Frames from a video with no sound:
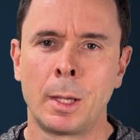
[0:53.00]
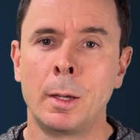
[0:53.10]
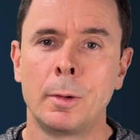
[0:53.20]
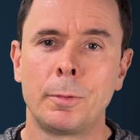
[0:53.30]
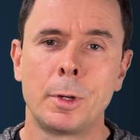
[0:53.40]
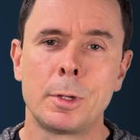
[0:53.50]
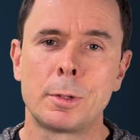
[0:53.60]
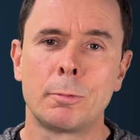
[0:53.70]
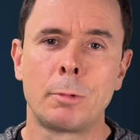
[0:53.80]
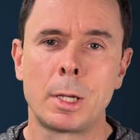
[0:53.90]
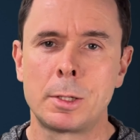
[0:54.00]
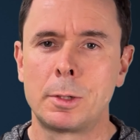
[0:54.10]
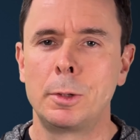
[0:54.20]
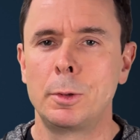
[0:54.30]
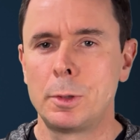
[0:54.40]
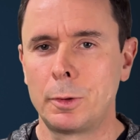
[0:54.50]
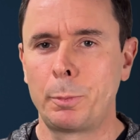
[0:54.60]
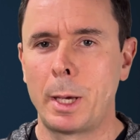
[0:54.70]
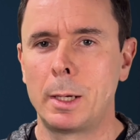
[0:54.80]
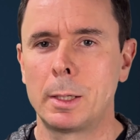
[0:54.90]
First, Rust's use of
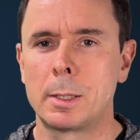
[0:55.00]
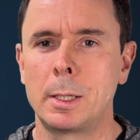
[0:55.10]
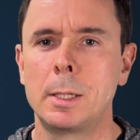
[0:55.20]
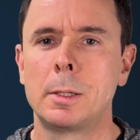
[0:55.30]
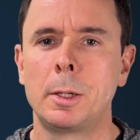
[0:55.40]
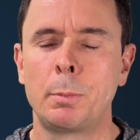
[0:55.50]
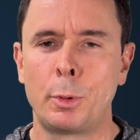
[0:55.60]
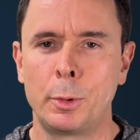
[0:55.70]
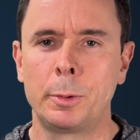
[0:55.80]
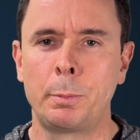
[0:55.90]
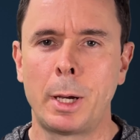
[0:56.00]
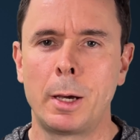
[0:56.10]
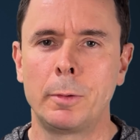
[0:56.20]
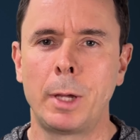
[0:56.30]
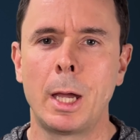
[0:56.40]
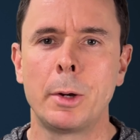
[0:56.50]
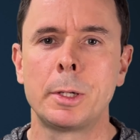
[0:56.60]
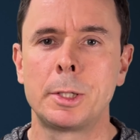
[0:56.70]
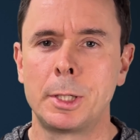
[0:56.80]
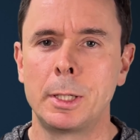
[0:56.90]
panics is an important part of how it
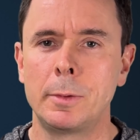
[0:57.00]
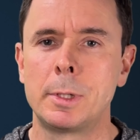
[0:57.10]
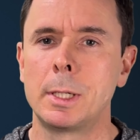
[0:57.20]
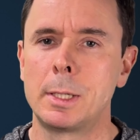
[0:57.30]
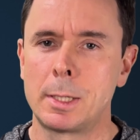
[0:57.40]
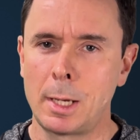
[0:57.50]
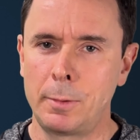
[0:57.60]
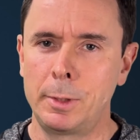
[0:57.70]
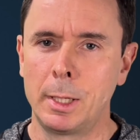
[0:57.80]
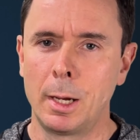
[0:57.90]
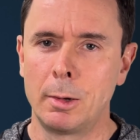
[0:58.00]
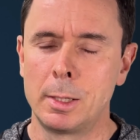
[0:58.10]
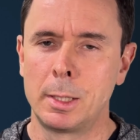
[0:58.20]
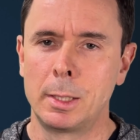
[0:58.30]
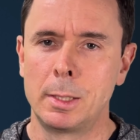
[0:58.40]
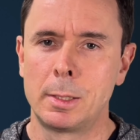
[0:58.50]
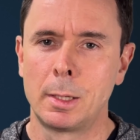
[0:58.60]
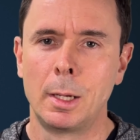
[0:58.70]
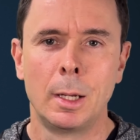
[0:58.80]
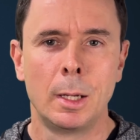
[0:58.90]
achieves its safety guarantees.
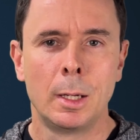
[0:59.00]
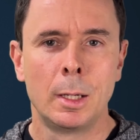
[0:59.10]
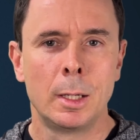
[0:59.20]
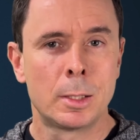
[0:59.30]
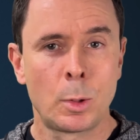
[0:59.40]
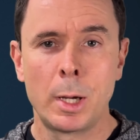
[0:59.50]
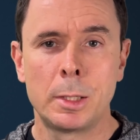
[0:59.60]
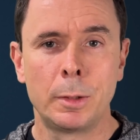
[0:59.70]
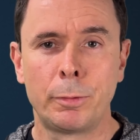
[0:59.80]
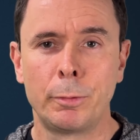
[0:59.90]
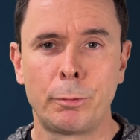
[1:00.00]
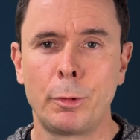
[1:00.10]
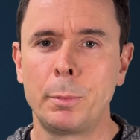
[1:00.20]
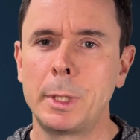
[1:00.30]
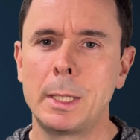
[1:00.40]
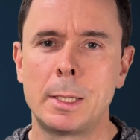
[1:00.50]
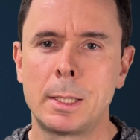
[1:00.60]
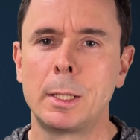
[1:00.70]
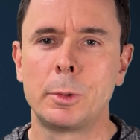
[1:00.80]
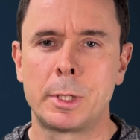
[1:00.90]
It's quite different from the
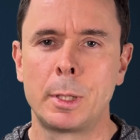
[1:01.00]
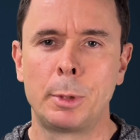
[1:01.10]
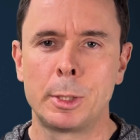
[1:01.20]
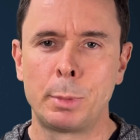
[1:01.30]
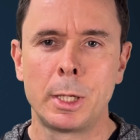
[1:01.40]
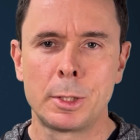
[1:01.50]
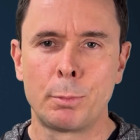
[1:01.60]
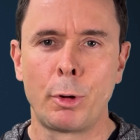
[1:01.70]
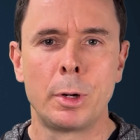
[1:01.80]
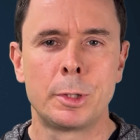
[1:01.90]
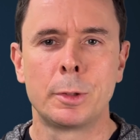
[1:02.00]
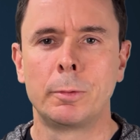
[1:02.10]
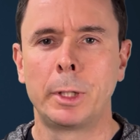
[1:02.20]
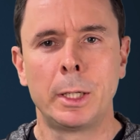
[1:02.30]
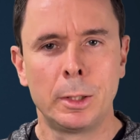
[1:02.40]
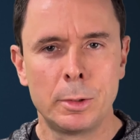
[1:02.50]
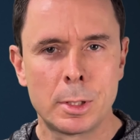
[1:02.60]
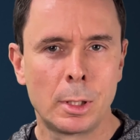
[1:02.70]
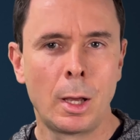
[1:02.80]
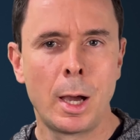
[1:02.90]
C or C++ approach of letting you
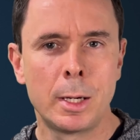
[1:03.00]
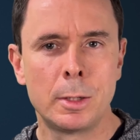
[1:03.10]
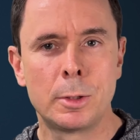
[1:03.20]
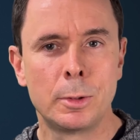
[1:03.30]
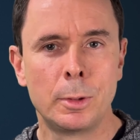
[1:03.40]
slide into